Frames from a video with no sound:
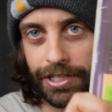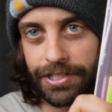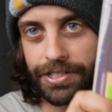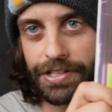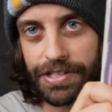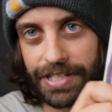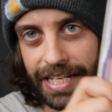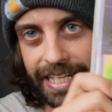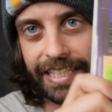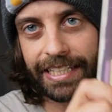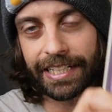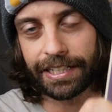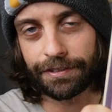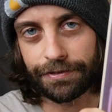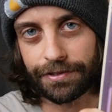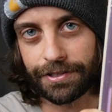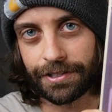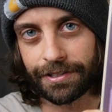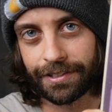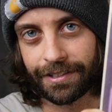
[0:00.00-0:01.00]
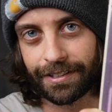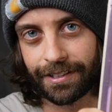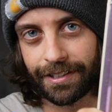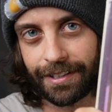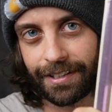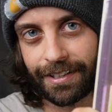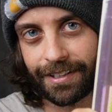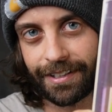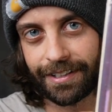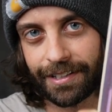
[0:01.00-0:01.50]
this is a gift,
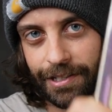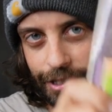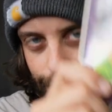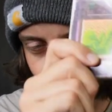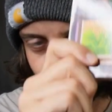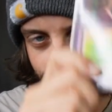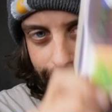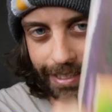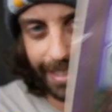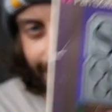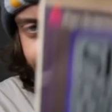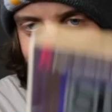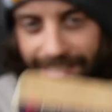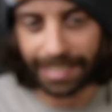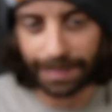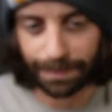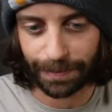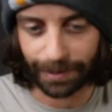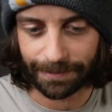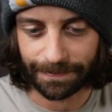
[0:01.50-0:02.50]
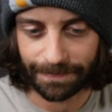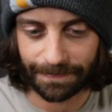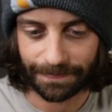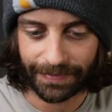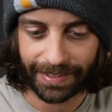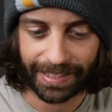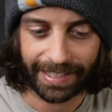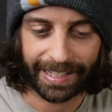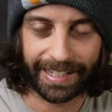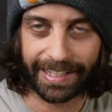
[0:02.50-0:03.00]
so I get to keep it.
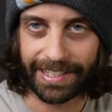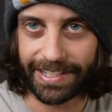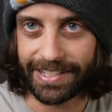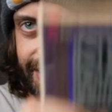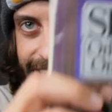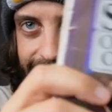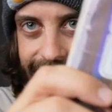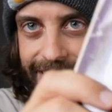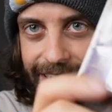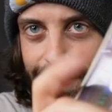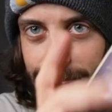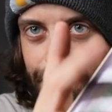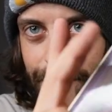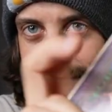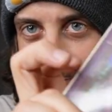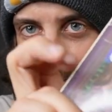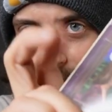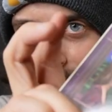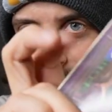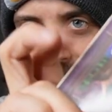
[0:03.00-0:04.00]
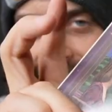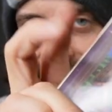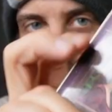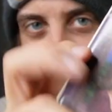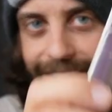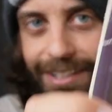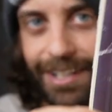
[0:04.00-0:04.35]
And it's in the Pan